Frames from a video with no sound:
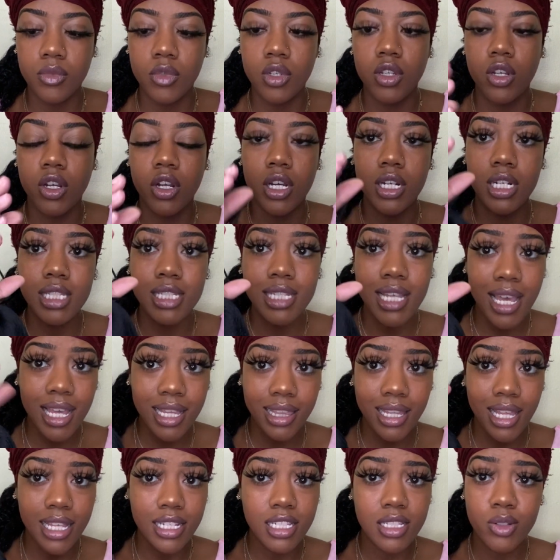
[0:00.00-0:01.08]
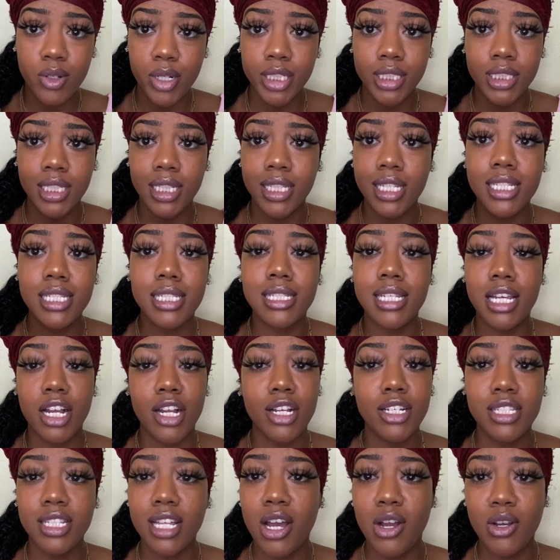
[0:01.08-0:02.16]
You're gonna take that scrunchie. This
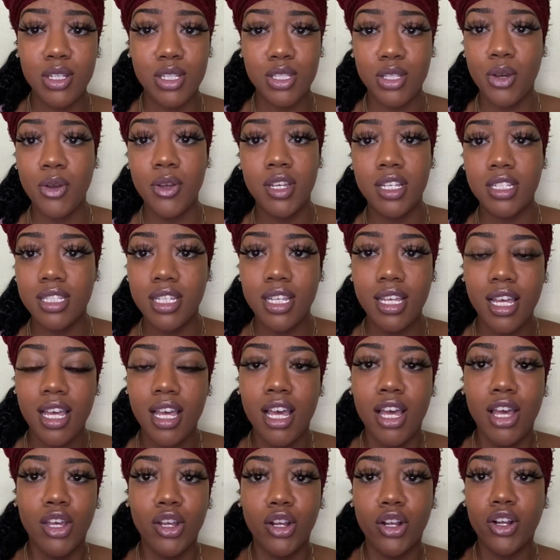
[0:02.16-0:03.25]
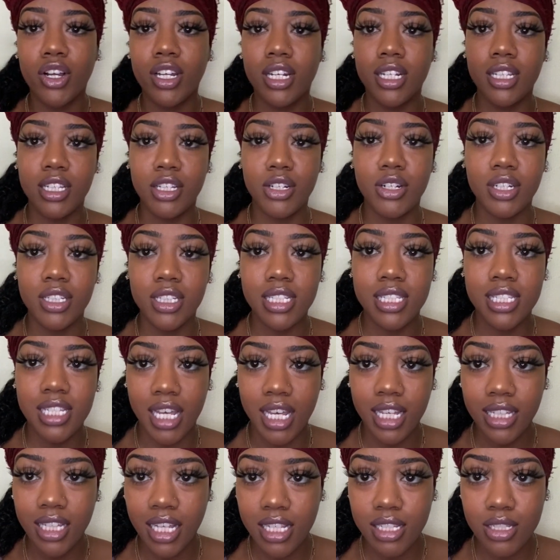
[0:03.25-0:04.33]
hairstyle is so easy. You're gonna literally
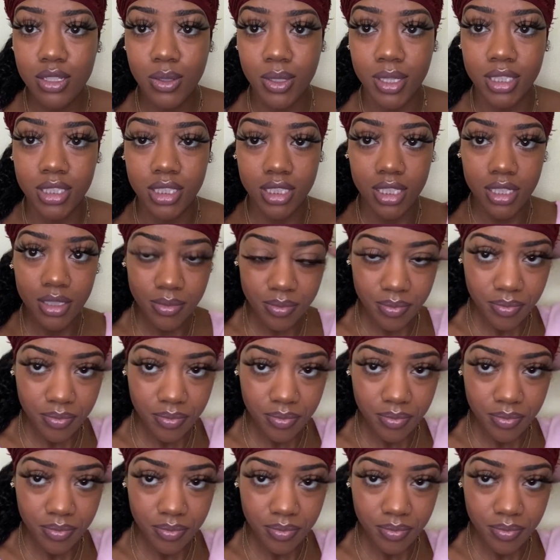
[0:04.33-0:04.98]
take that scrunchie